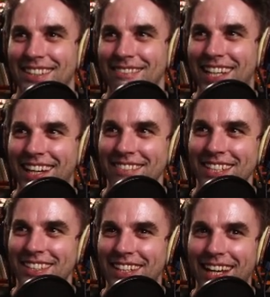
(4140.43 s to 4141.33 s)
Sometimes
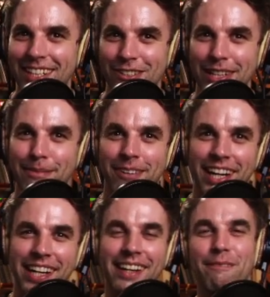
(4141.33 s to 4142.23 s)
you just gotta dream,
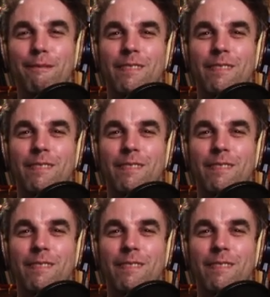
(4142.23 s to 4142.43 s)
right?